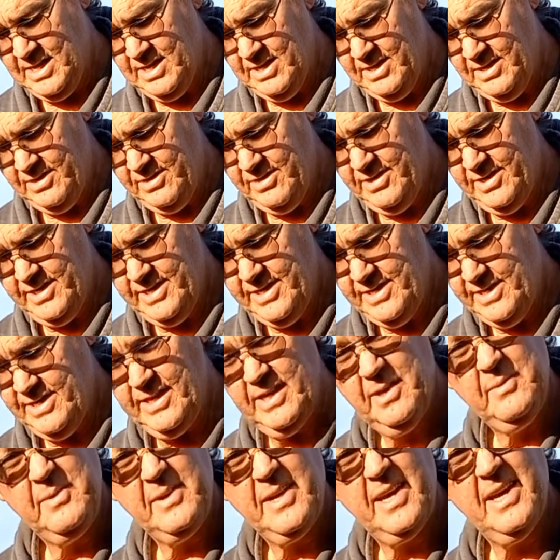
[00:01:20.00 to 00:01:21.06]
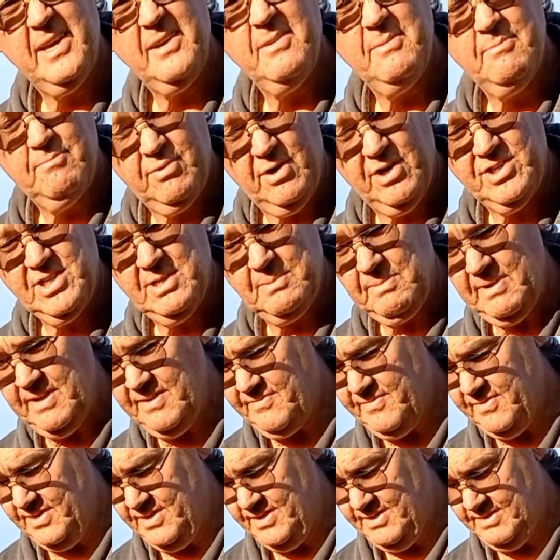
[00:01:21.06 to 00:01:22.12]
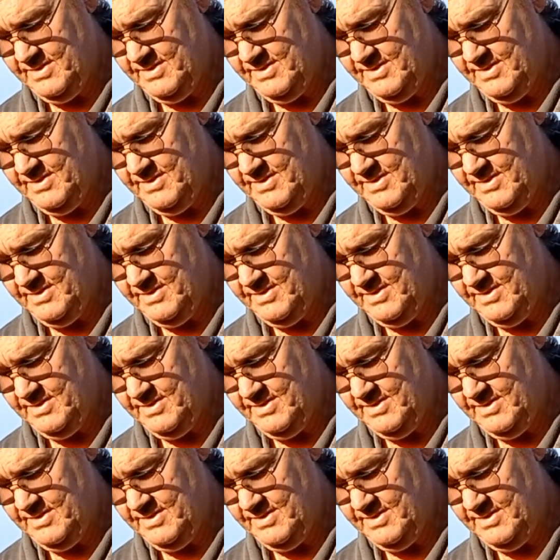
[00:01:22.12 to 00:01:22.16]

All right, here we go. Project Bedford.